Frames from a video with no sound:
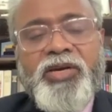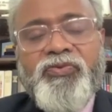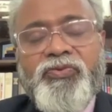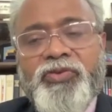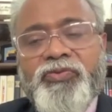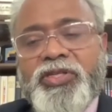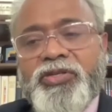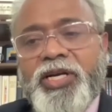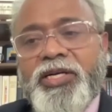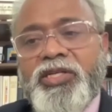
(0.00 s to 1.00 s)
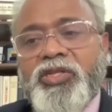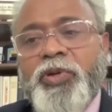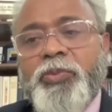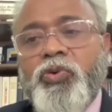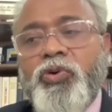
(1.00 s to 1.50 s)
enough defense writers
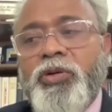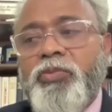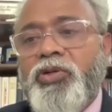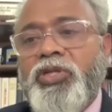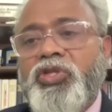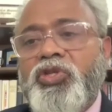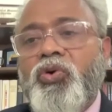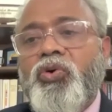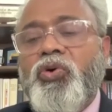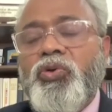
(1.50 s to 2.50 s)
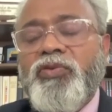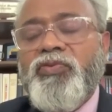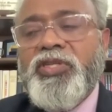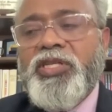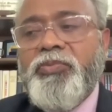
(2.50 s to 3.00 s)
bemoan about the slow growth
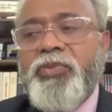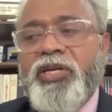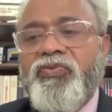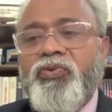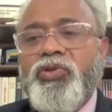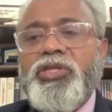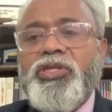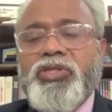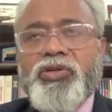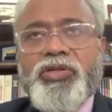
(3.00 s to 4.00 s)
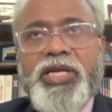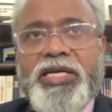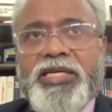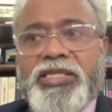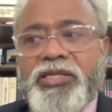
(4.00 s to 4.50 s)
of the submarine forces or the
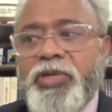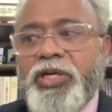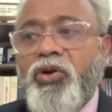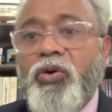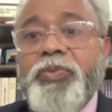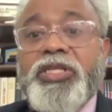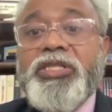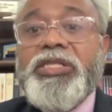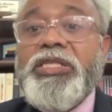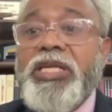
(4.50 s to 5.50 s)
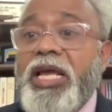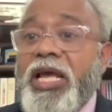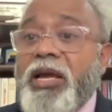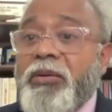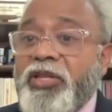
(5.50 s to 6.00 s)
anti submarine operations.
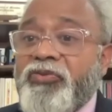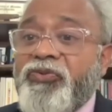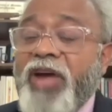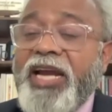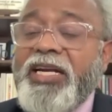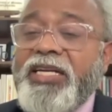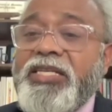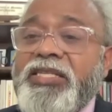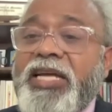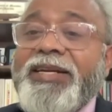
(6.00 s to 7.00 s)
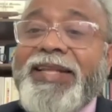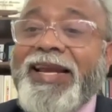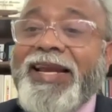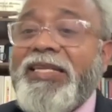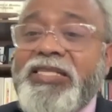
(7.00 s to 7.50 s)
But the fact is that
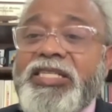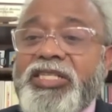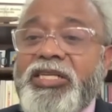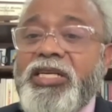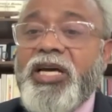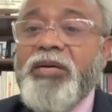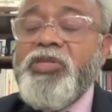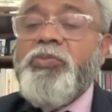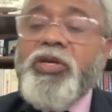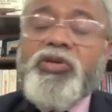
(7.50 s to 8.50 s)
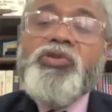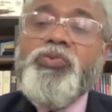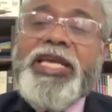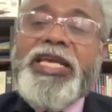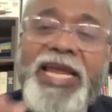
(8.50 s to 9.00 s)
realization comes
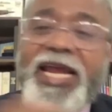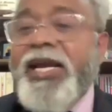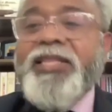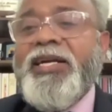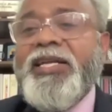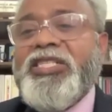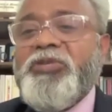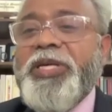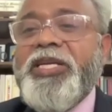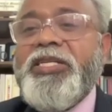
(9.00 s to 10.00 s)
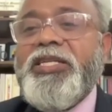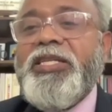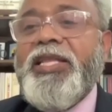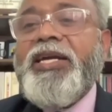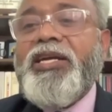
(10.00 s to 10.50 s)
because we gained that experience
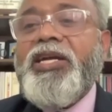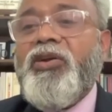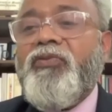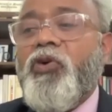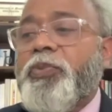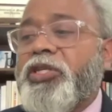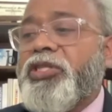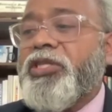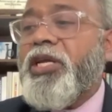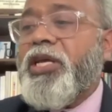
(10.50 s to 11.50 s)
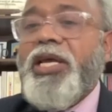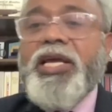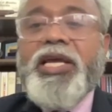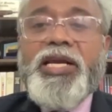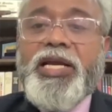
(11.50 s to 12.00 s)
in that kind of operation
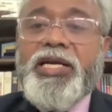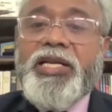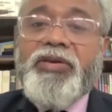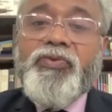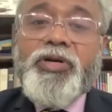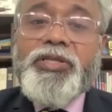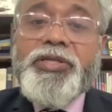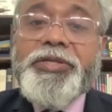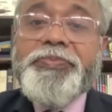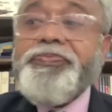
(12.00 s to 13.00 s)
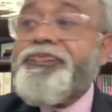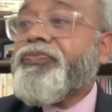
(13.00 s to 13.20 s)
in 1943.